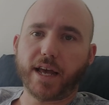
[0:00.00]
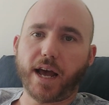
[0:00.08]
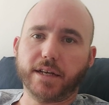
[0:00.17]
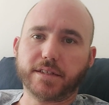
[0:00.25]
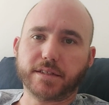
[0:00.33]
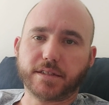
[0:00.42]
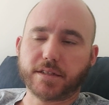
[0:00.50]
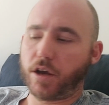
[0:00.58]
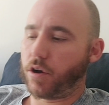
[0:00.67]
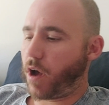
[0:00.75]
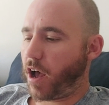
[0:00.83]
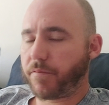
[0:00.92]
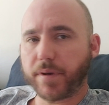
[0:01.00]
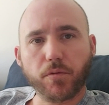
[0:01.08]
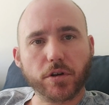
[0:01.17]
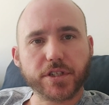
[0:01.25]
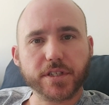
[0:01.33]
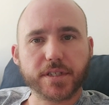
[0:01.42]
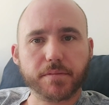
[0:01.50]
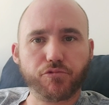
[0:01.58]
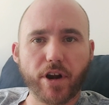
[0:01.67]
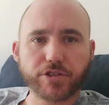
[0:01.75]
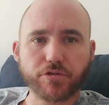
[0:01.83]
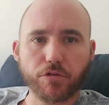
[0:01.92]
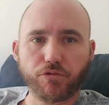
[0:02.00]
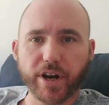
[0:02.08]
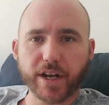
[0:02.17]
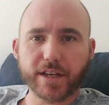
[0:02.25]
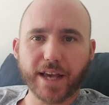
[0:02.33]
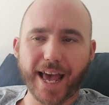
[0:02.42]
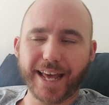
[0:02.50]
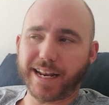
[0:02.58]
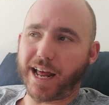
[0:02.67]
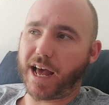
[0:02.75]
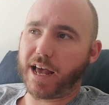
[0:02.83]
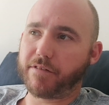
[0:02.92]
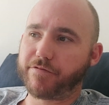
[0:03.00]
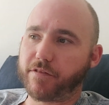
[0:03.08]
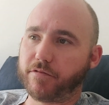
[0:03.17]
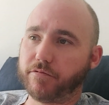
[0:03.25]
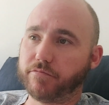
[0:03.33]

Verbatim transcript: guys, so I've been watching some Retro Rick and I've